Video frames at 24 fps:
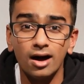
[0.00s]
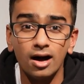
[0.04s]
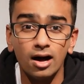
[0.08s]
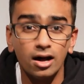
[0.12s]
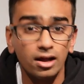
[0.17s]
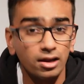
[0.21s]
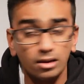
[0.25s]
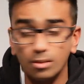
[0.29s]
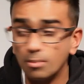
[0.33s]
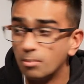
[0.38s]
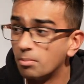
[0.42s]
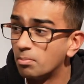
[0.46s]

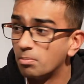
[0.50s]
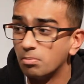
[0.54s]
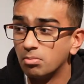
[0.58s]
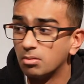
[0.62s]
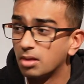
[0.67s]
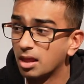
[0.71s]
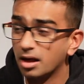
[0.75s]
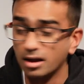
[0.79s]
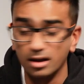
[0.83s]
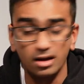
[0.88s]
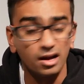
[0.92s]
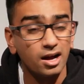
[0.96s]
um,
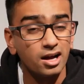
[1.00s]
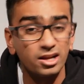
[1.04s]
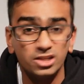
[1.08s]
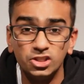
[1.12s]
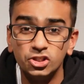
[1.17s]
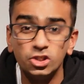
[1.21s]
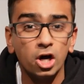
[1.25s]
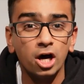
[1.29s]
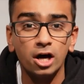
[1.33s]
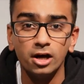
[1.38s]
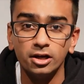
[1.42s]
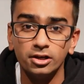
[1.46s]
like a
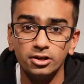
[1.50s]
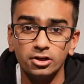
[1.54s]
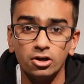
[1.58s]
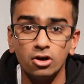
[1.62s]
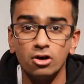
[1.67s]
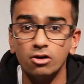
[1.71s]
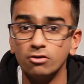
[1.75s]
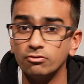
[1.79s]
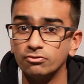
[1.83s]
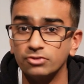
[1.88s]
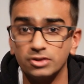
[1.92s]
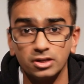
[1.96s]
ton
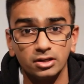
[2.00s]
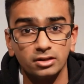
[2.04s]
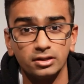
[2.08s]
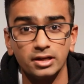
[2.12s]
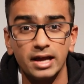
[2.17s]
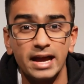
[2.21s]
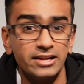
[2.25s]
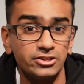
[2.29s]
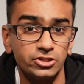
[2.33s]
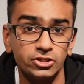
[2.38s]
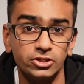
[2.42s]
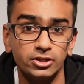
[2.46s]
of the other
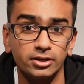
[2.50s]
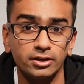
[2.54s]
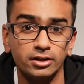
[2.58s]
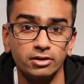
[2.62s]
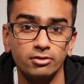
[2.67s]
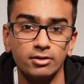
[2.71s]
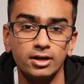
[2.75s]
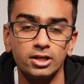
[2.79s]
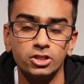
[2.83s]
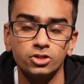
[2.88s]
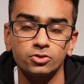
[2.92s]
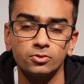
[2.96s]
engineering
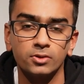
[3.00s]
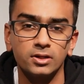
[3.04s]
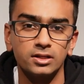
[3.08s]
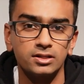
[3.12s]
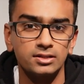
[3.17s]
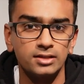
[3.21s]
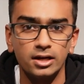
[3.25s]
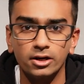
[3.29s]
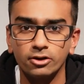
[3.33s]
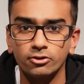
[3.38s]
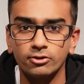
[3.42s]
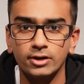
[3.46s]
graduates
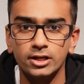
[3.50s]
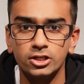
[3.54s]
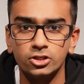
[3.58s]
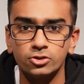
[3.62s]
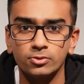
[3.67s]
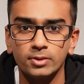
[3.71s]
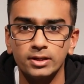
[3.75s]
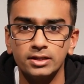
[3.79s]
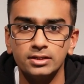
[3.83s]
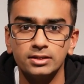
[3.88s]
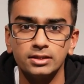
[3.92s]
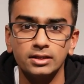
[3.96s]
that are
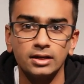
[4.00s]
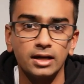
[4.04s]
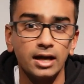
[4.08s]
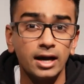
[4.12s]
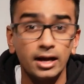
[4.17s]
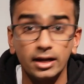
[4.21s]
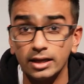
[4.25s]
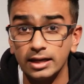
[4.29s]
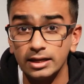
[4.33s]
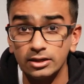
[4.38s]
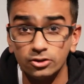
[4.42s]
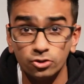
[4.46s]
graduating
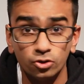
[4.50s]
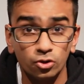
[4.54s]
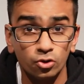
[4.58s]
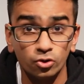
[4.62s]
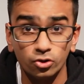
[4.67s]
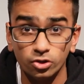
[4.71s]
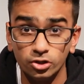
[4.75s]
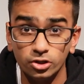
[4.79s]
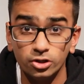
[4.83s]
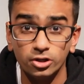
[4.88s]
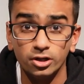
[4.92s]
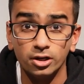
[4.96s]
uh, in
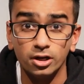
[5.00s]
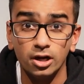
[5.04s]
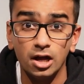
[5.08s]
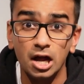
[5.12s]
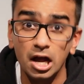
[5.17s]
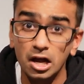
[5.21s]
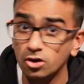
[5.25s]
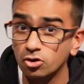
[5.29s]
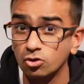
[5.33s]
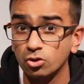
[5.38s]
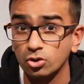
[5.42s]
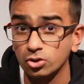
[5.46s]
your year
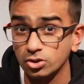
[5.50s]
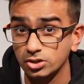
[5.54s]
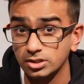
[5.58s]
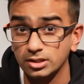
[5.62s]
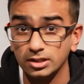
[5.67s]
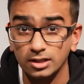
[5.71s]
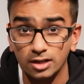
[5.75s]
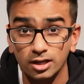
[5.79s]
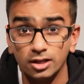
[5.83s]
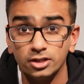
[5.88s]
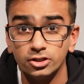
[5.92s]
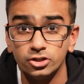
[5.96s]
across
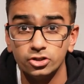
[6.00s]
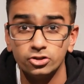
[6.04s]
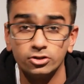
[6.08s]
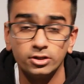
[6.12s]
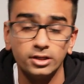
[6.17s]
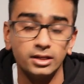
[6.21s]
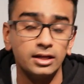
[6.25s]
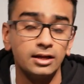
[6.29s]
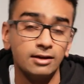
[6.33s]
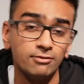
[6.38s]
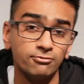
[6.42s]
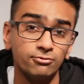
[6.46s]
the
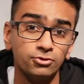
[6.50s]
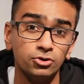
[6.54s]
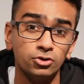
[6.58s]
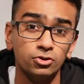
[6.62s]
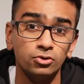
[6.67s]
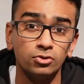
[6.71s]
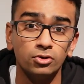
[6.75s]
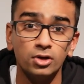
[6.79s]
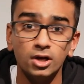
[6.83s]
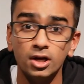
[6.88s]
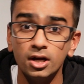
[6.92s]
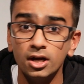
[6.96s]
country if
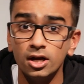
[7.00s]
you